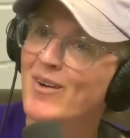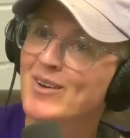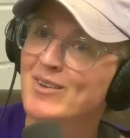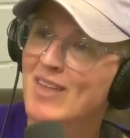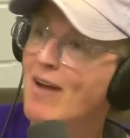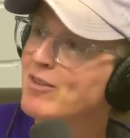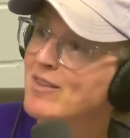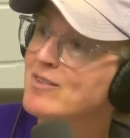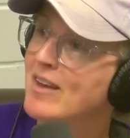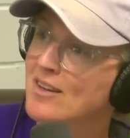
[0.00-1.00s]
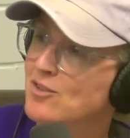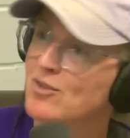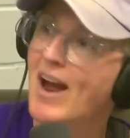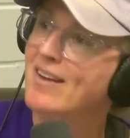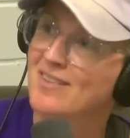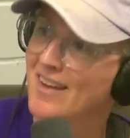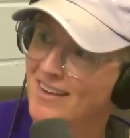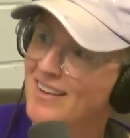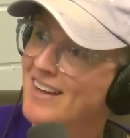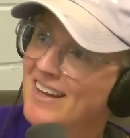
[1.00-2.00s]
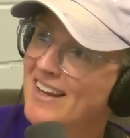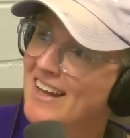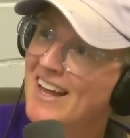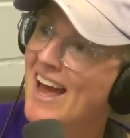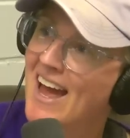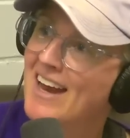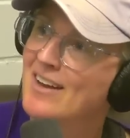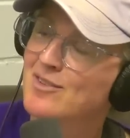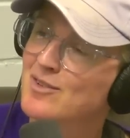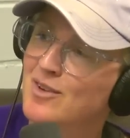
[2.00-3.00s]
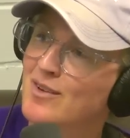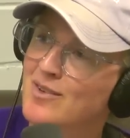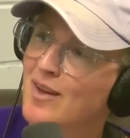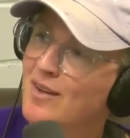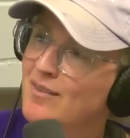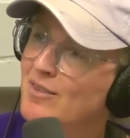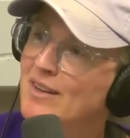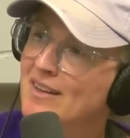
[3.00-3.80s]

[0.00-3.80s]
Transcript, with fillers: your th- everything's like contracting, and it's just like really